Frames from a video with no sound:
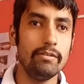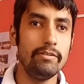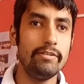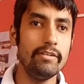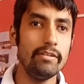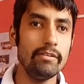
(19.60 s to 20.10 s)

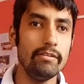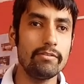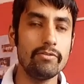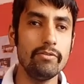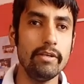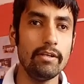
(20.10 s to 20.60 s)
Dear
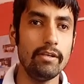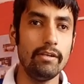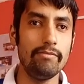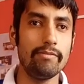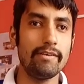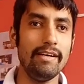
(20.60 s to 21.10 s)
student of
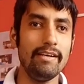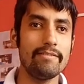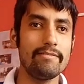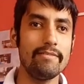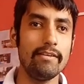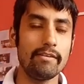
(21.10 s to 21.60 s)

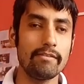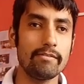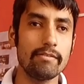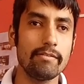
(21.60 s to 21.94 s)
class 6,